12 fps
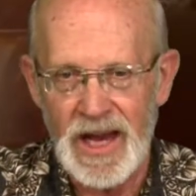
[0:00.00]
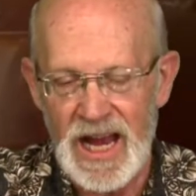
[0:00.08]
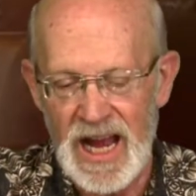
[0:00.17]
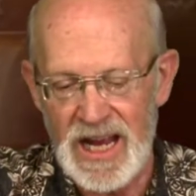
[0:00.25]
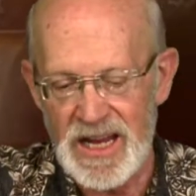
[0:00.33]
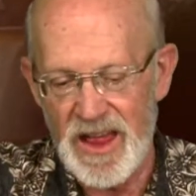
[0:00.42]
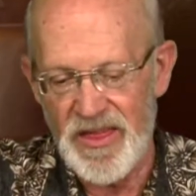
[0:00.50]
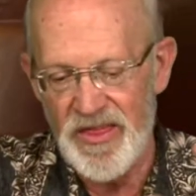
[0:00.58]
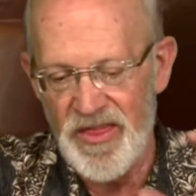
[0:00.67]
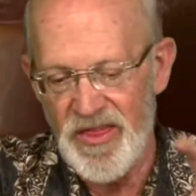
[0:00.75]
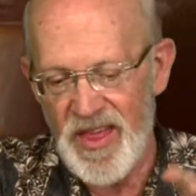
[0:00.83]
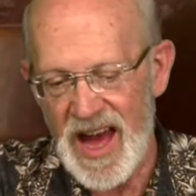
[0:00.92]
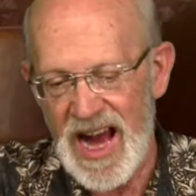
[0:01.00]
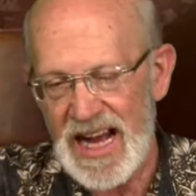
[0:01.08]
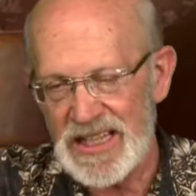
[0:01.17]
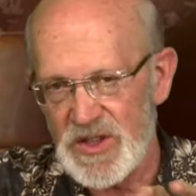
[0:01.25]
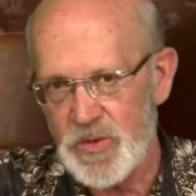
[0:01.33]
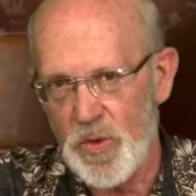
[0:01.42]
And
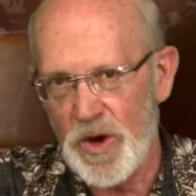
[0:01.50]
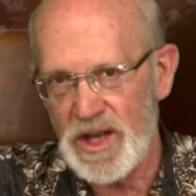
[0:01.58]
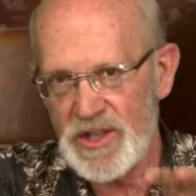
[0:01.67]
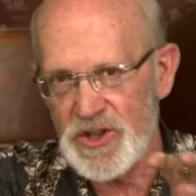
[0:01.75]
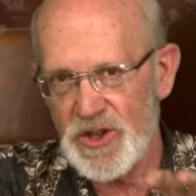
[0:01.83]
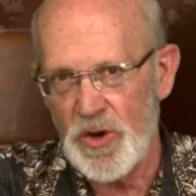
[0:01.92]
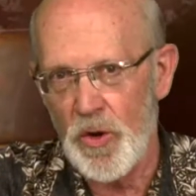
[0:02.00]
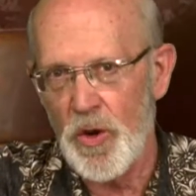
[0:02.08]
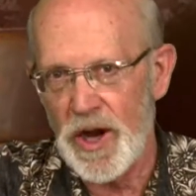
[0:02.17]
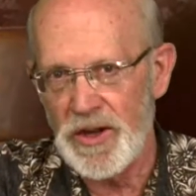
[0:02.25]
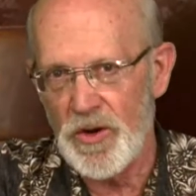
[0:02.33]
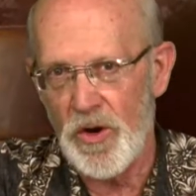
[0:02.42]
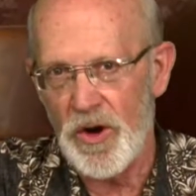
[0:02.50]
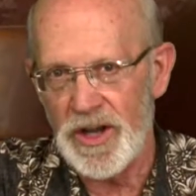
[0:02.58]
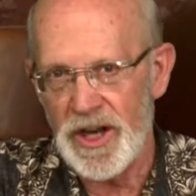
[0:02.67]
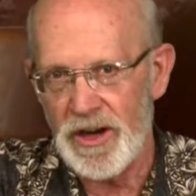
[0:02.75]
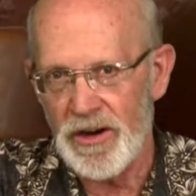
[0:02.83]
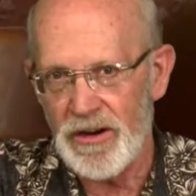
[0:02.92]
that's what's going on
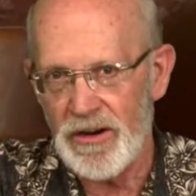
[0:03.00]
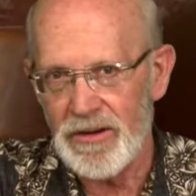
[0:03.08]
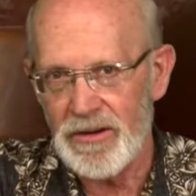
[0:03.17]
here.